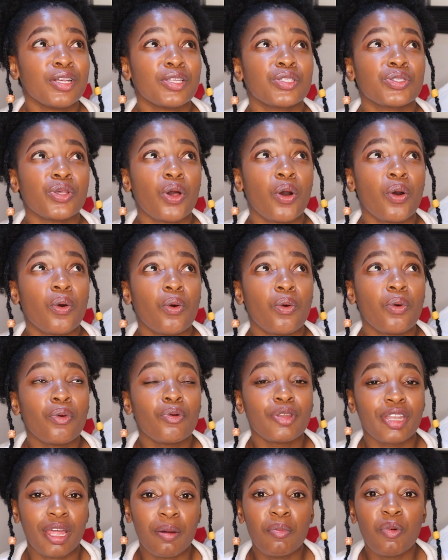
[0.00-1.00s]

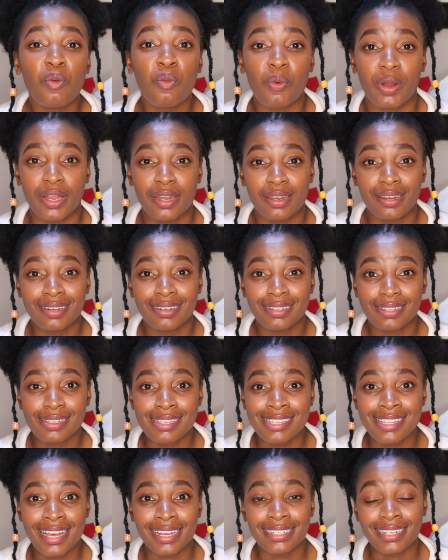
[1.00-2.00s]
So number 1
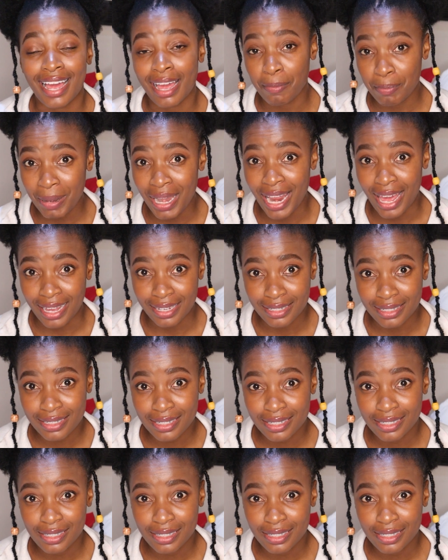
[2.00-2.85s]
is that I planned.